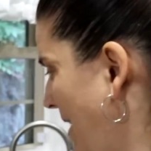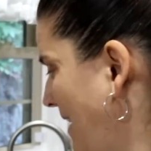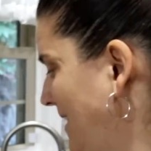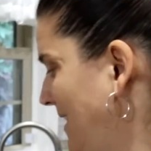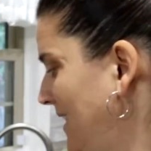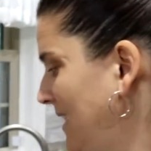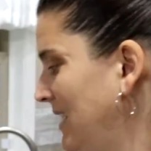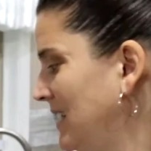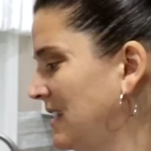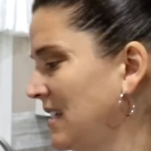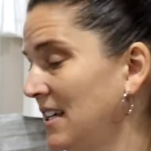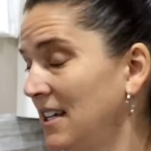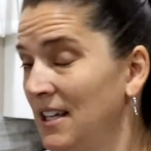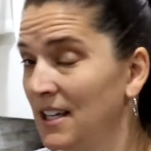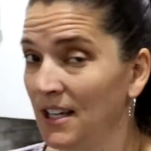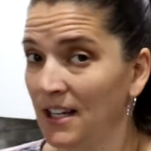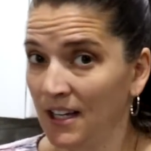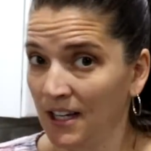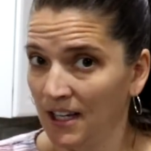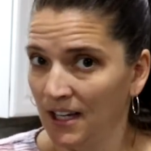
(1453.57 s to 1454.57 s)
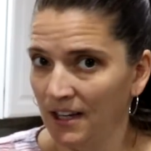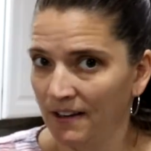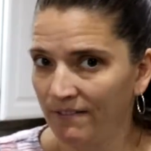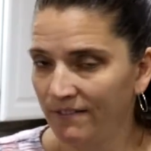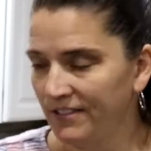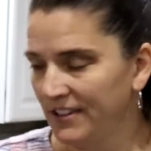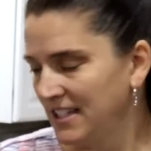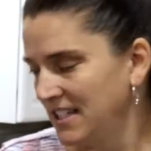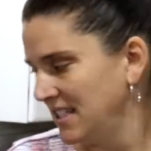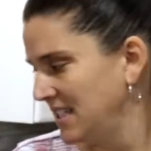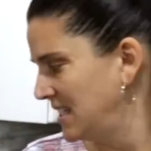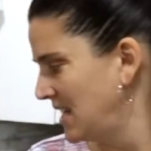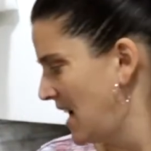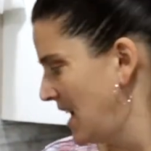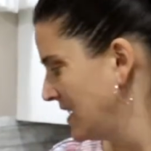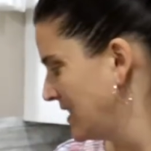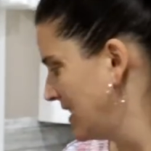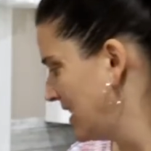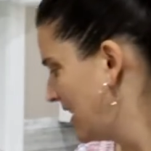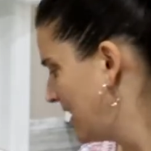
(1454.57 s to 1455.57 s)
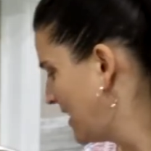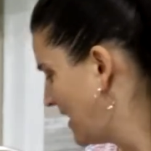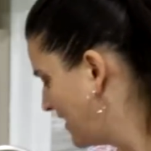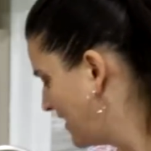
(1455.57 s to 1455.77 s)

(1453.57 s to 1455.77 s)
Maxie needs a flea detox again.